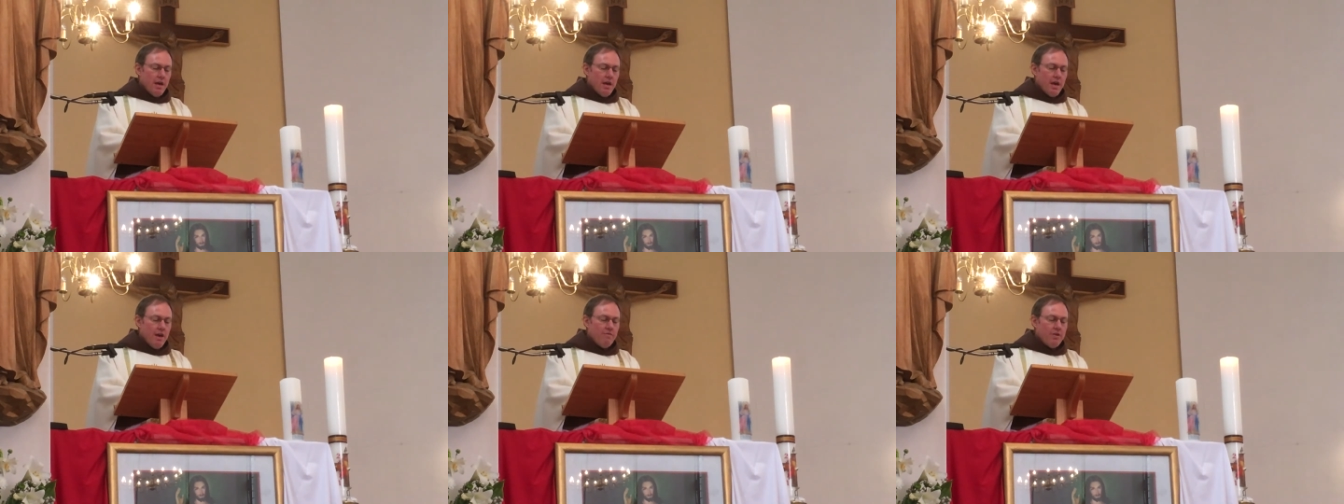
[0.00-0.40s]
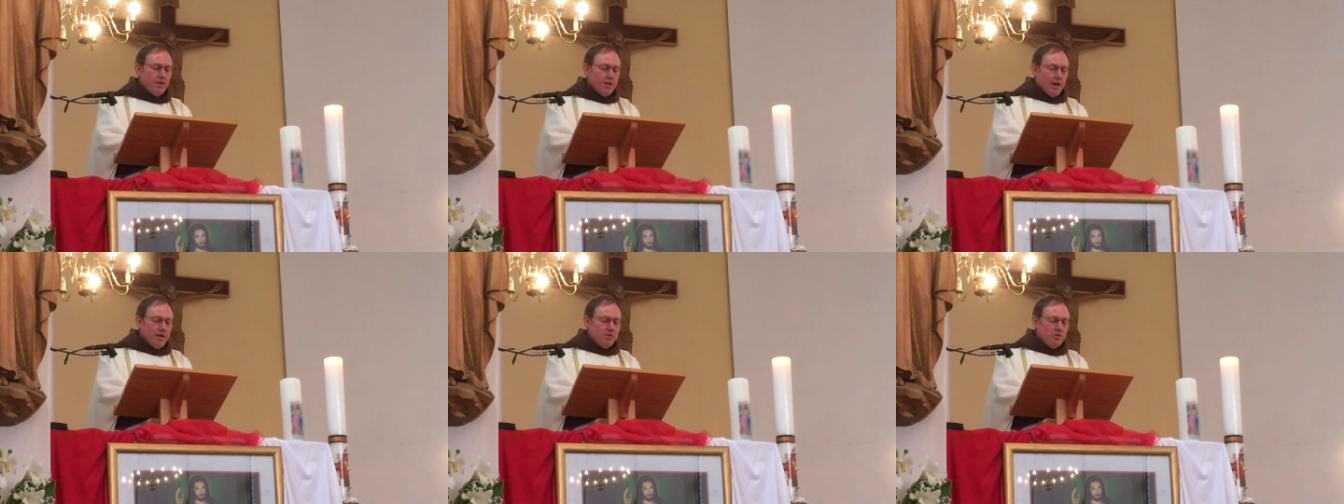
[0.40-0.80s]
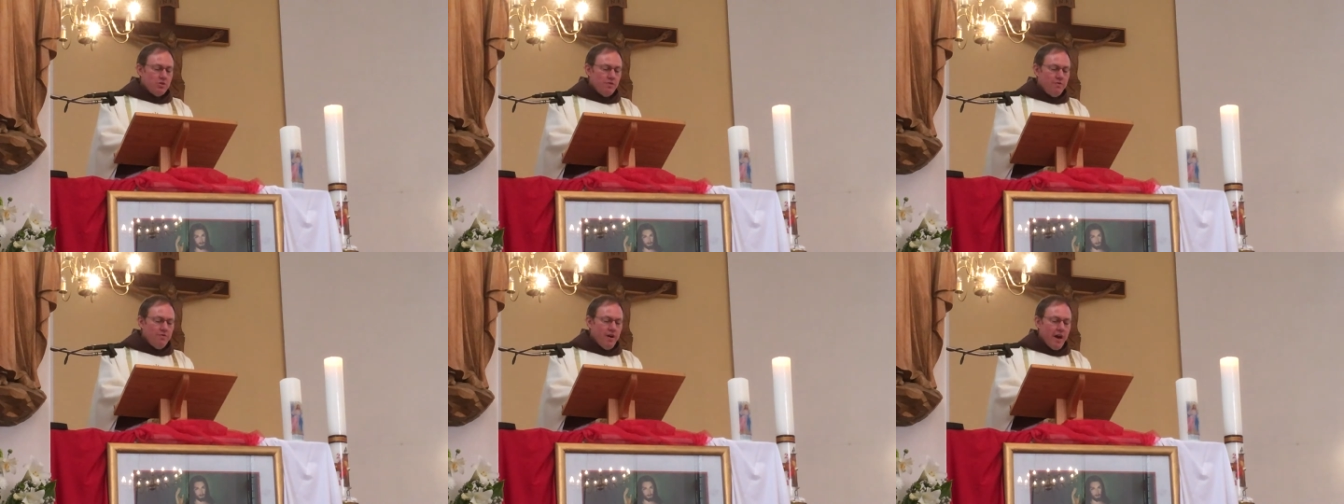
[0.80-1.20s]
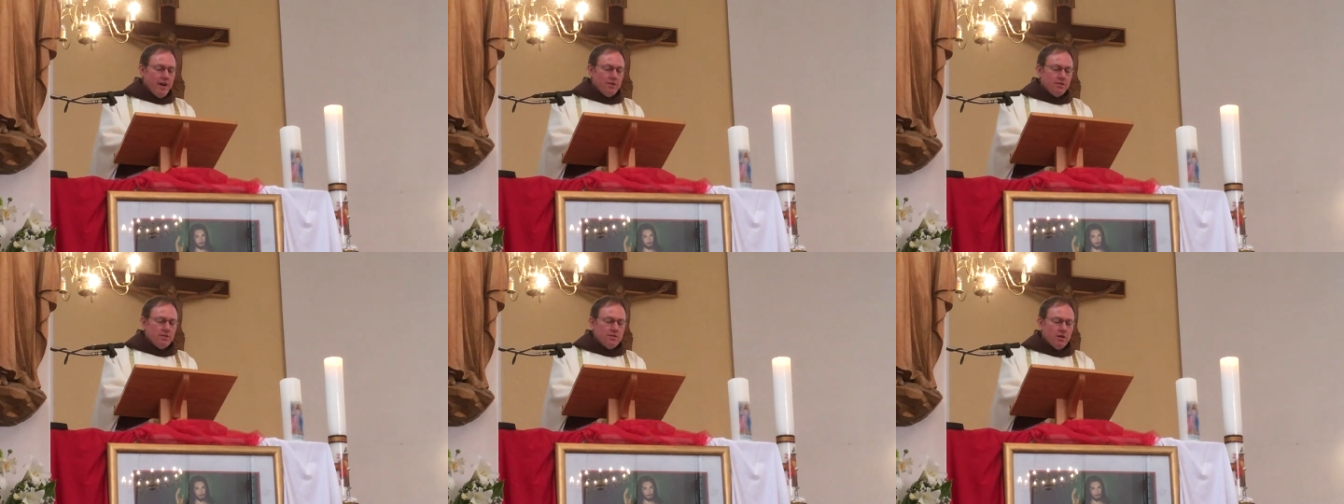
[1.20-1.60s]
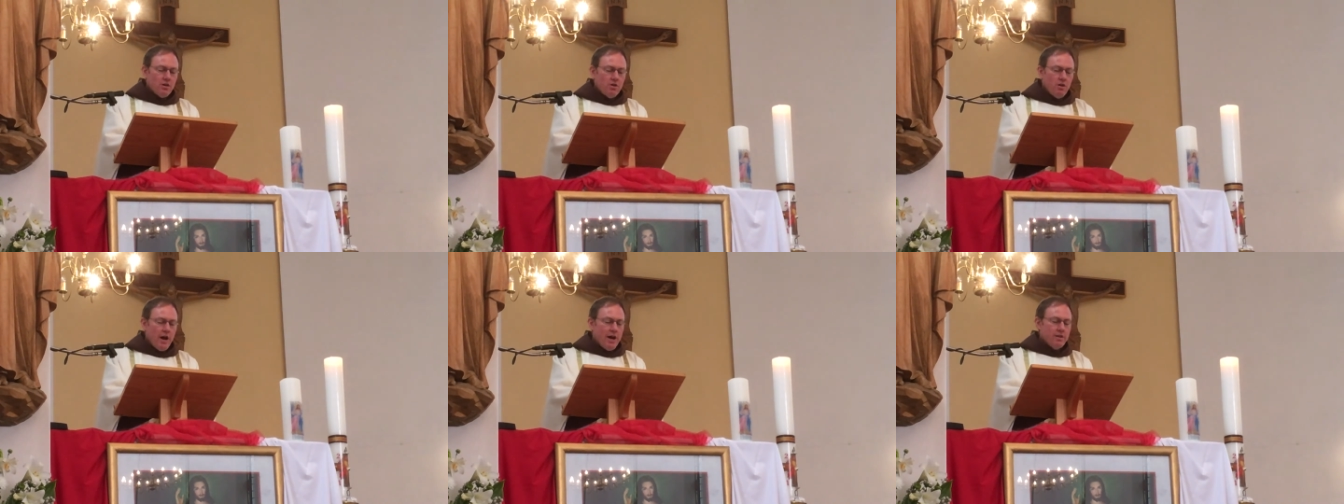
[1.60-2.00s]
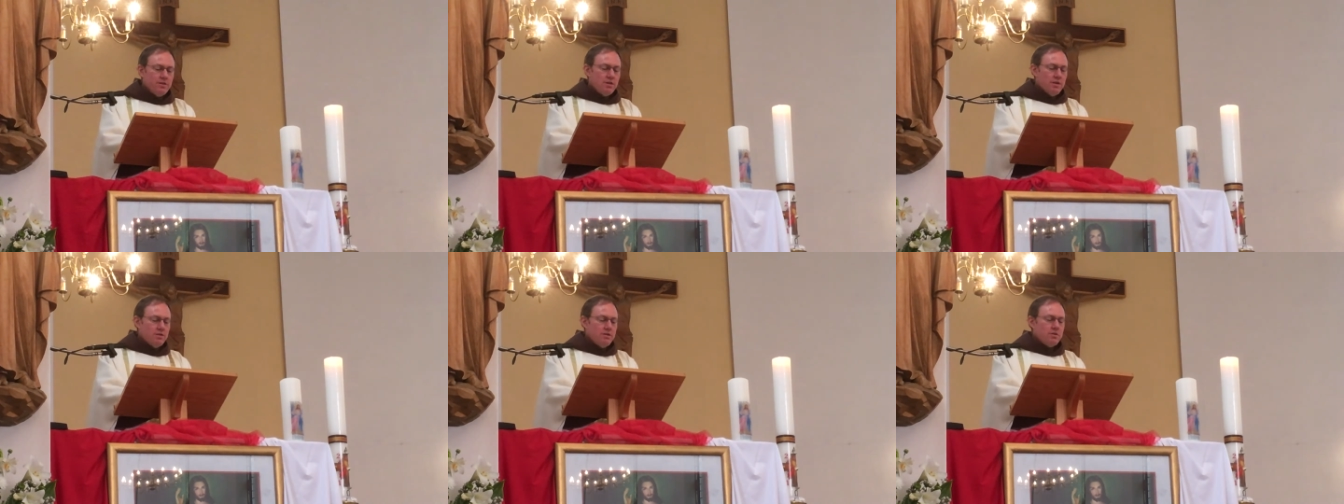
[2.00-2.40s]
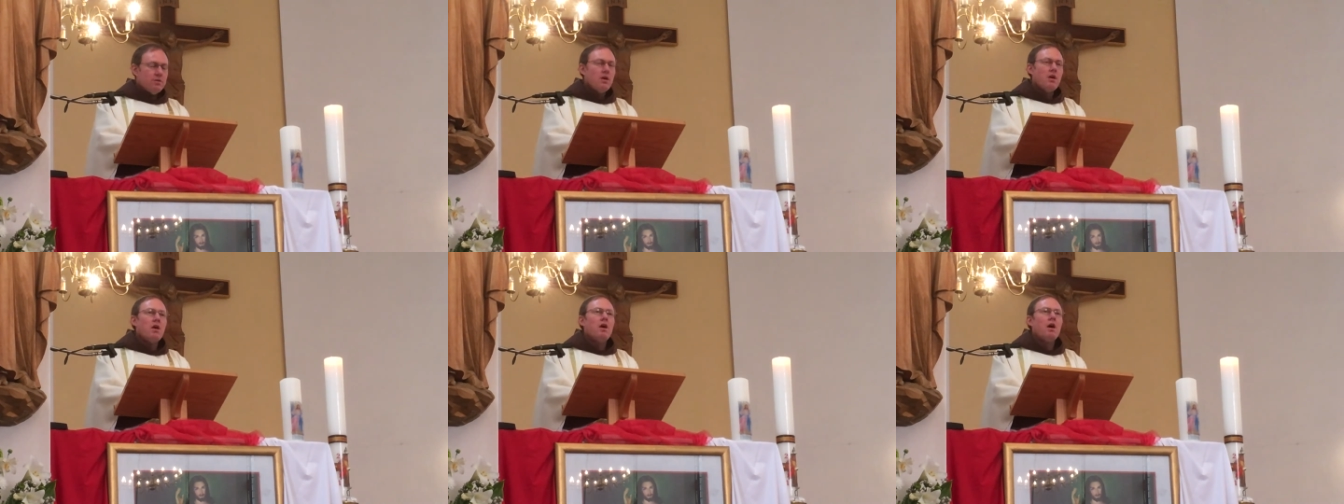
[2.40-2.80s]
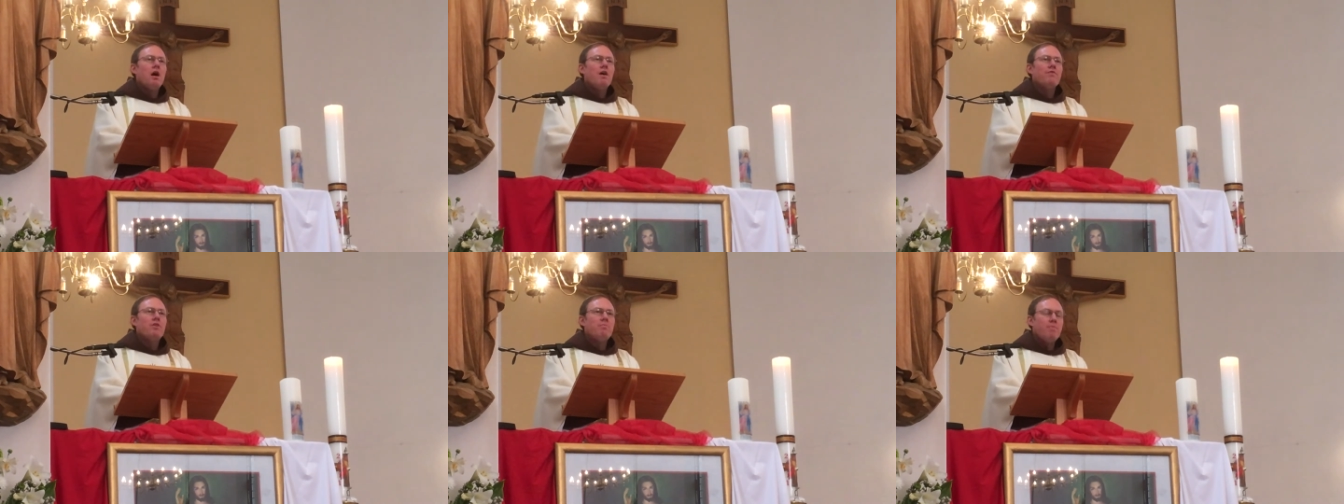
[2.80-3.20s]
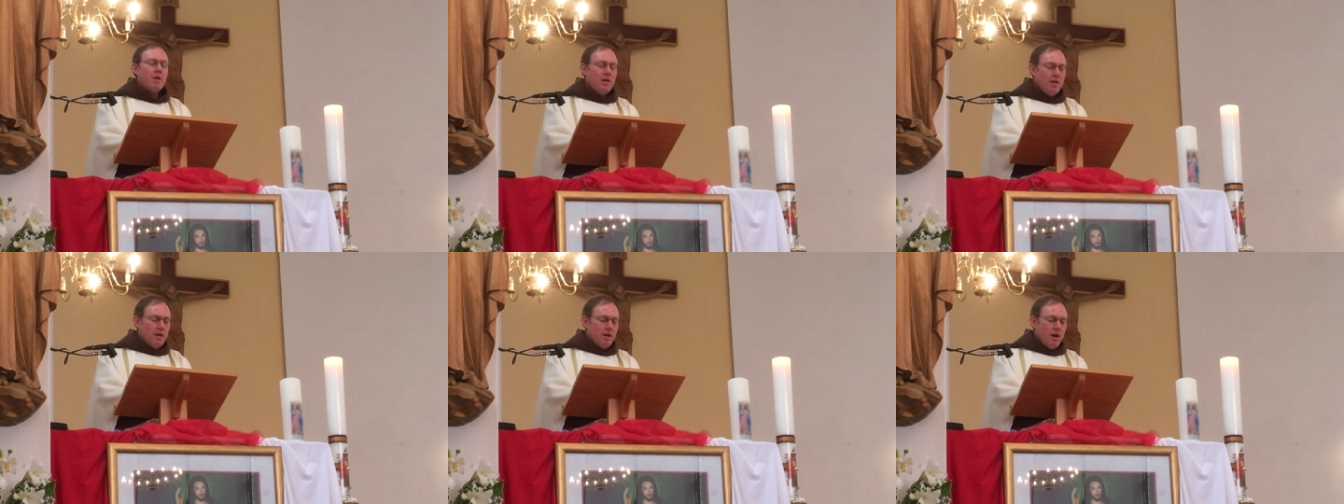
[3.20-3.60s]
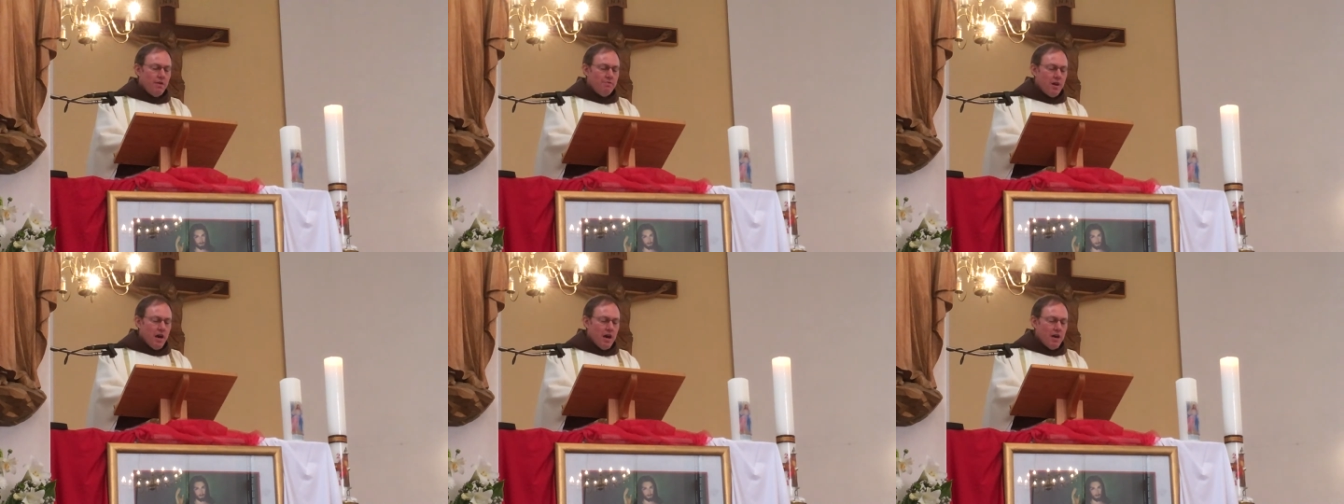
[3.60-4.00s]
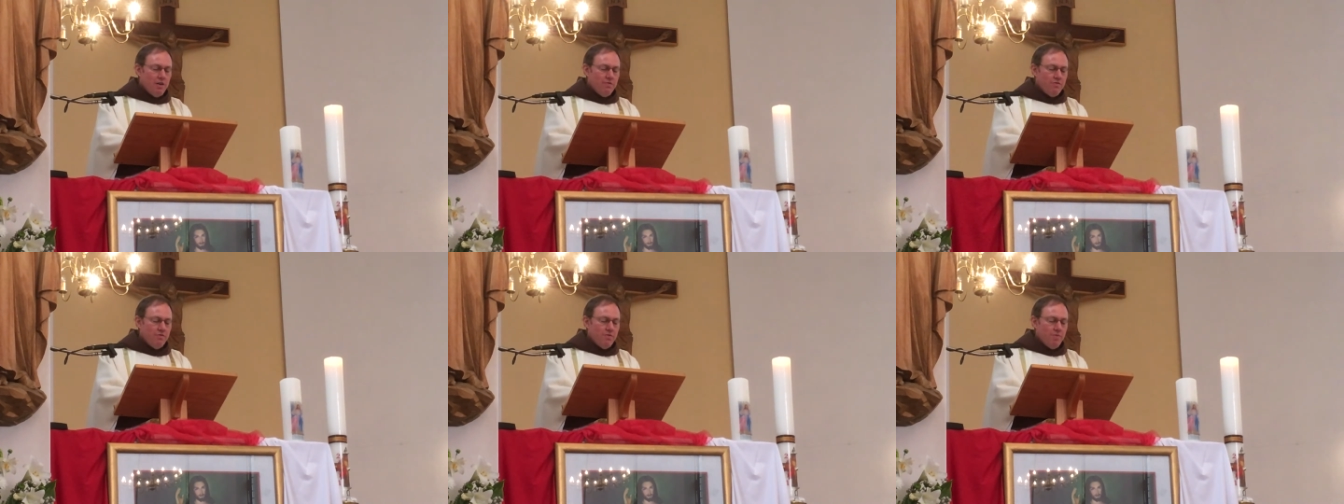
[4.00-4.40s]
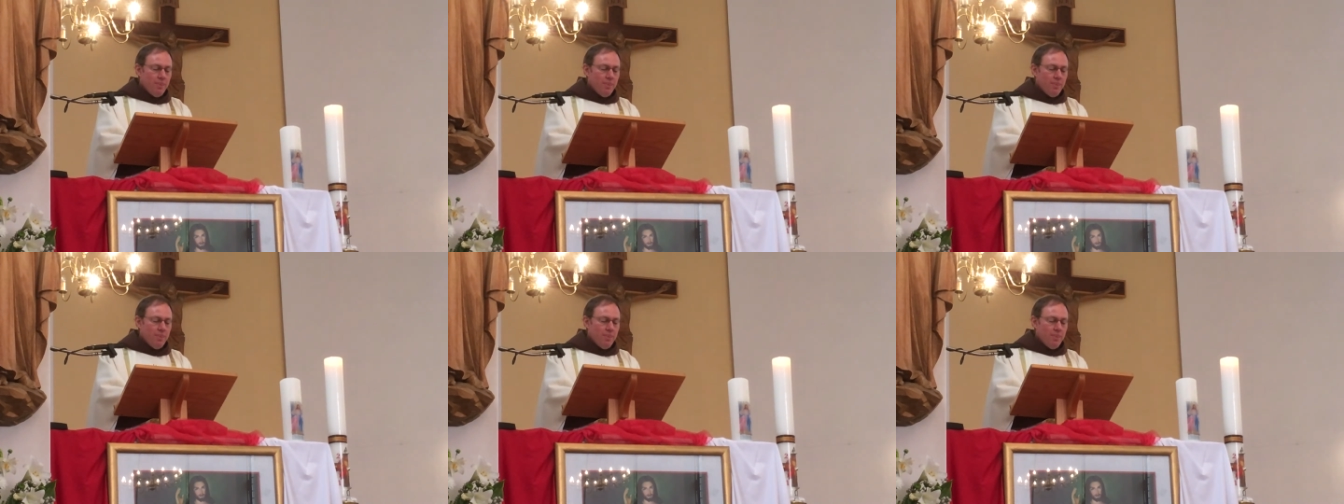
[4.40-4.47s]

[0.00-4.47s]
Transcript: if it is to face the crisis of the meaning of life,